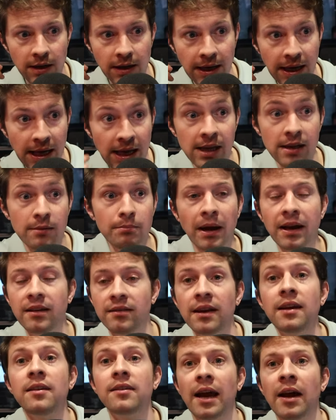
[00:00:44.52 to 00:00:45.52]
He makes
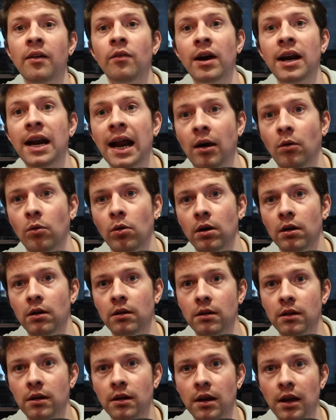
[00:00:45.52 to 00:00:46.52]
his error now.
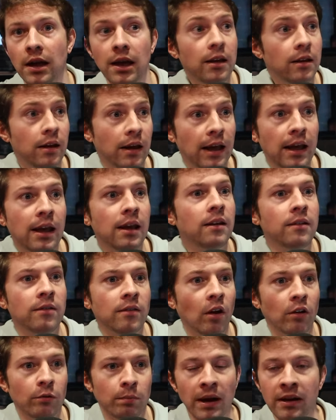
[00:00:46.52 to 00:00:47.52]
He
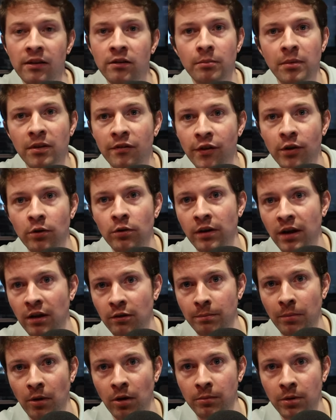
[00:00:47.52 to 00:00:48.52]
starts playing as a midfielder
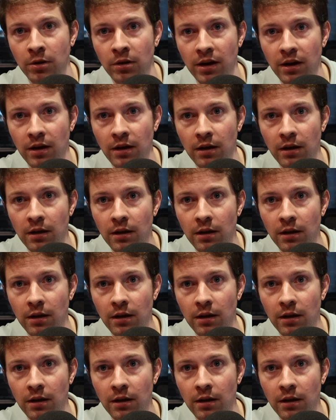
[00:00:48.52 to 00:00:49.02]
against Bayern Munich.